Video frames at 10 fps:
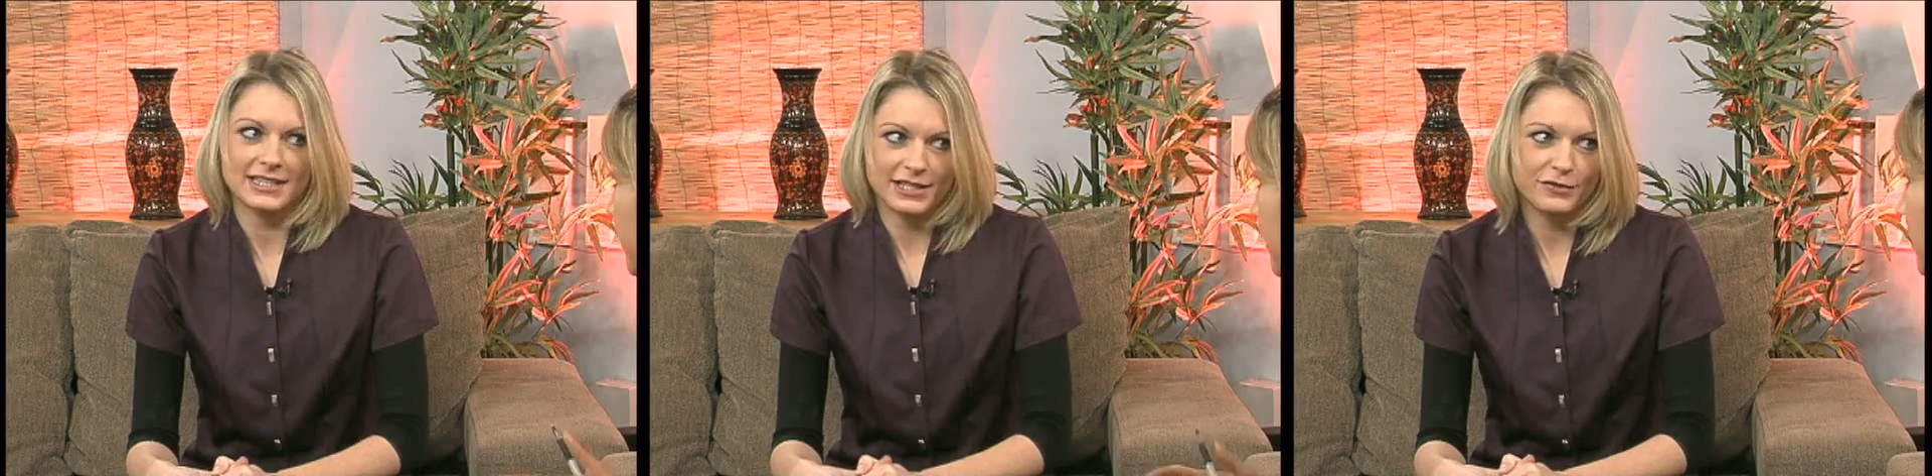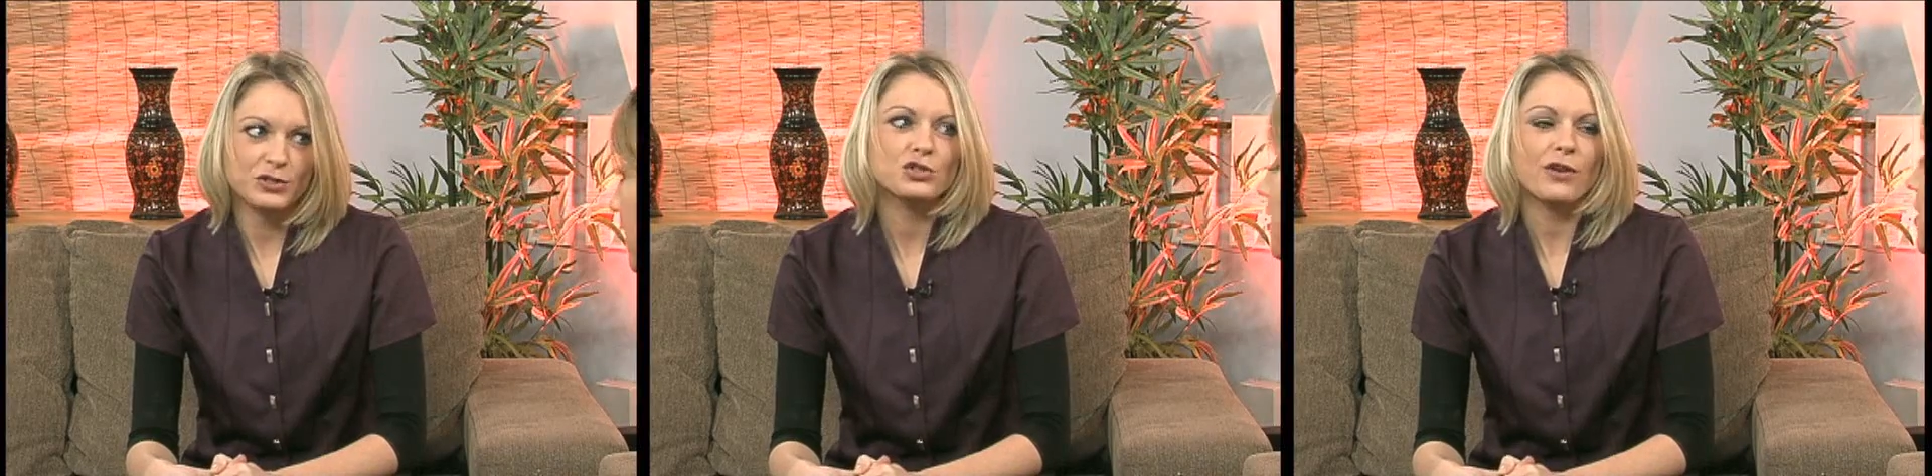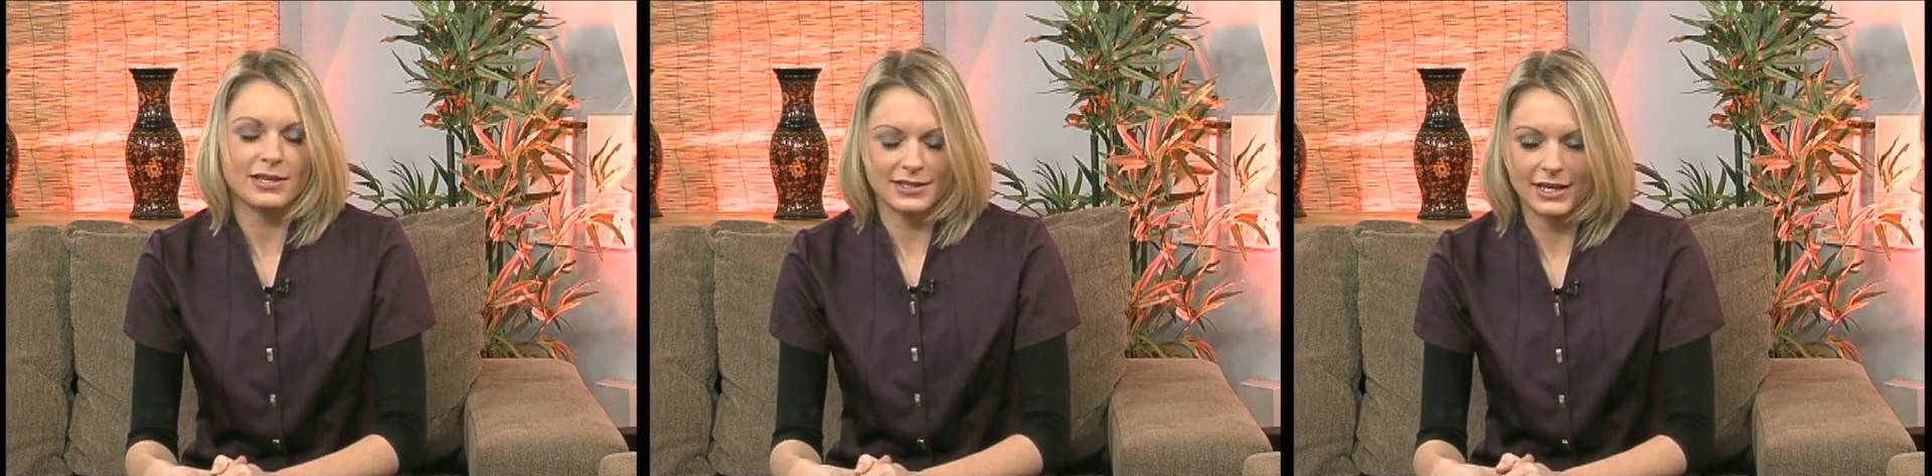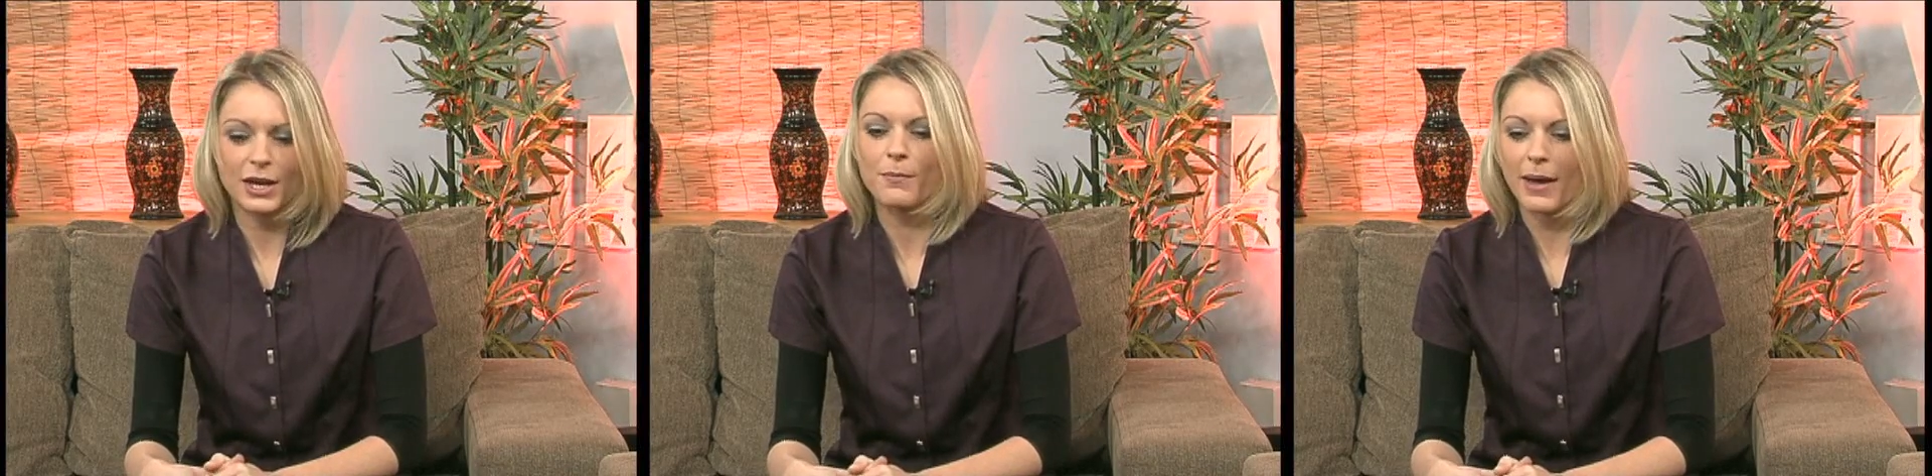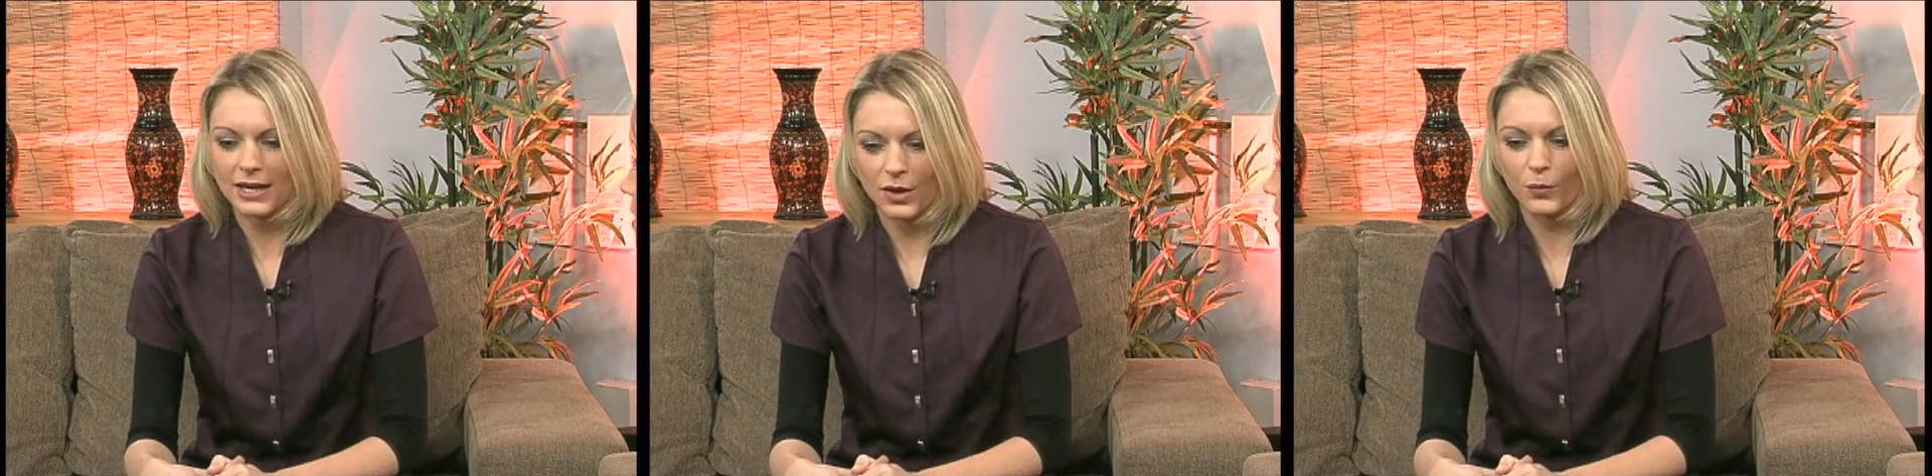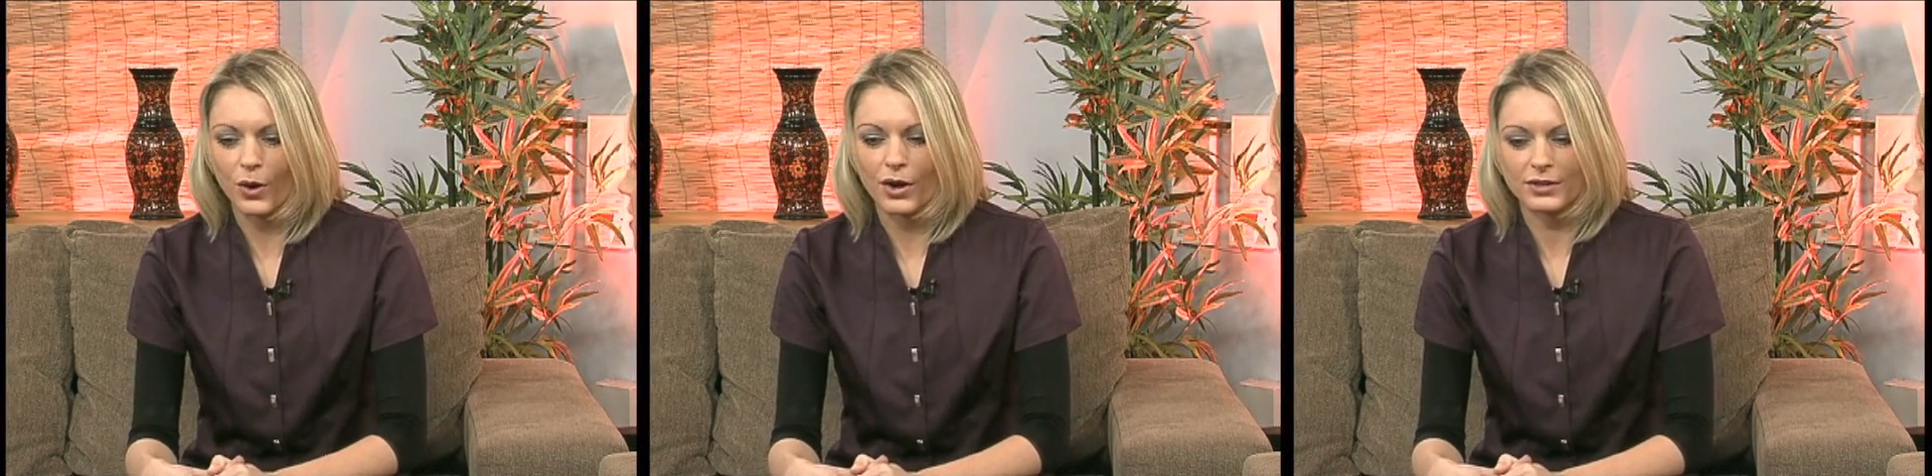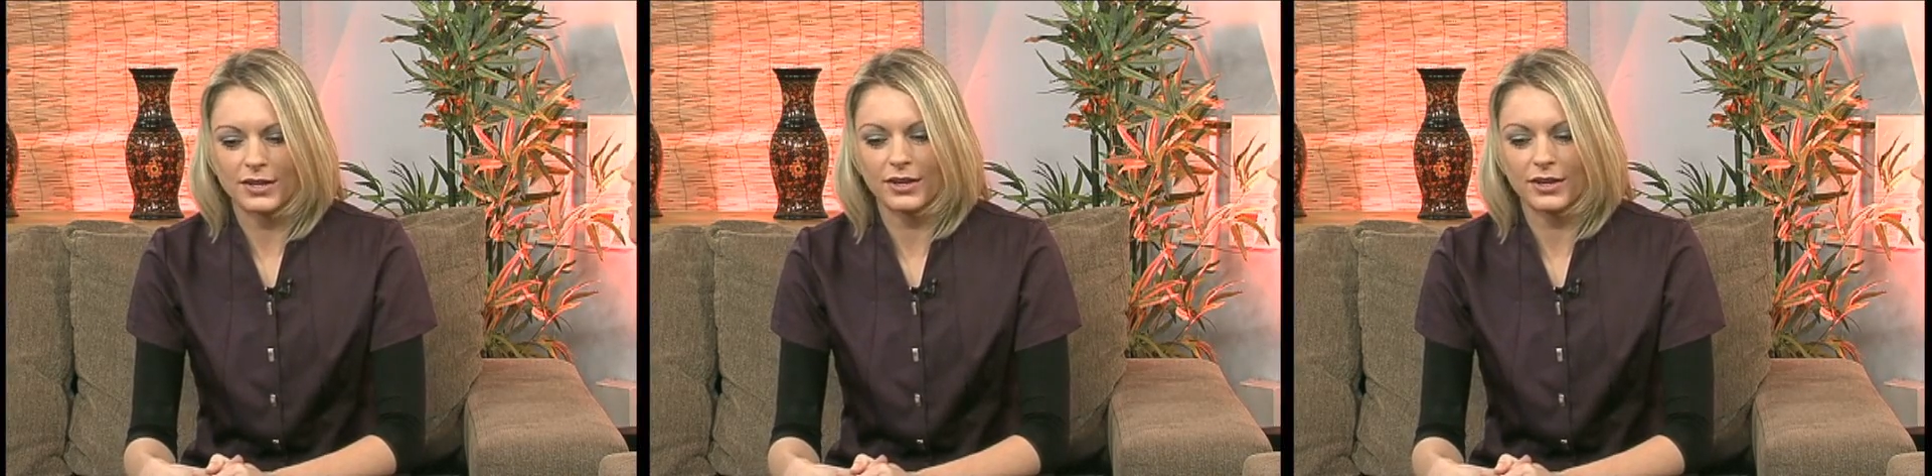if you stress, it can make it worse.